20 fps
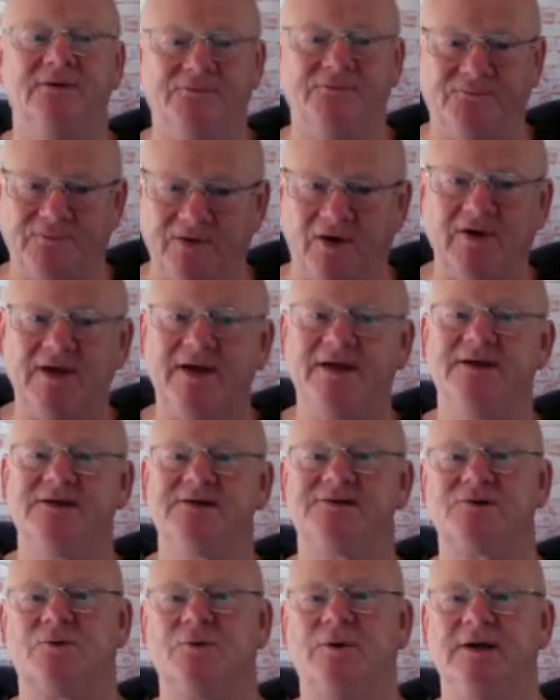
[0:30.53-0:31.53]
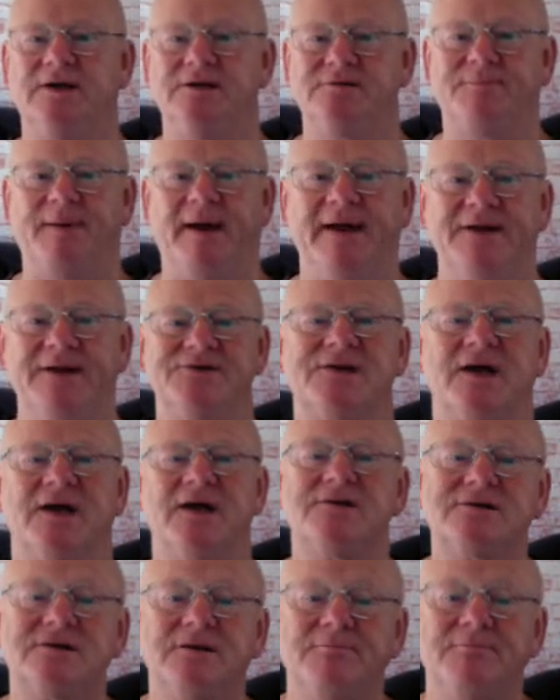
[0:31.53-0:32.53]
via your squeeze page so
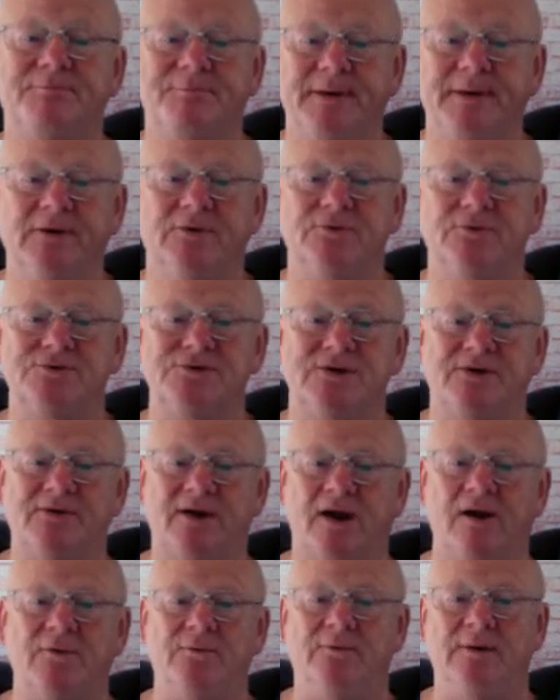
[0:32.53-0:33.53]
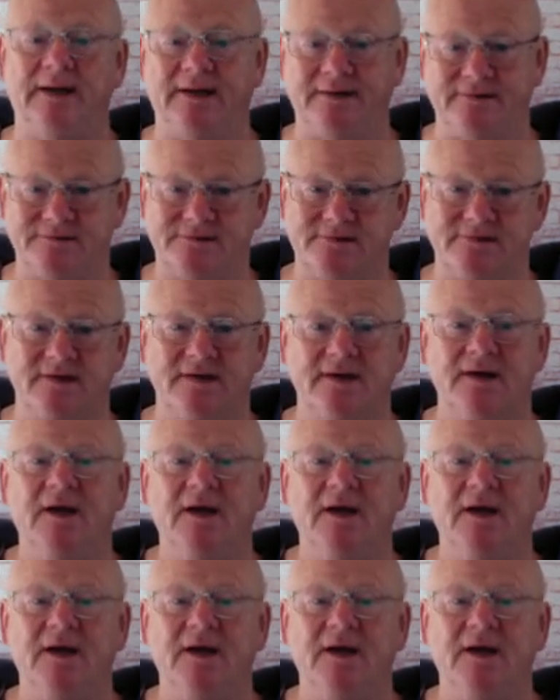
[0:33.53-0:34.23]
as to build your own list.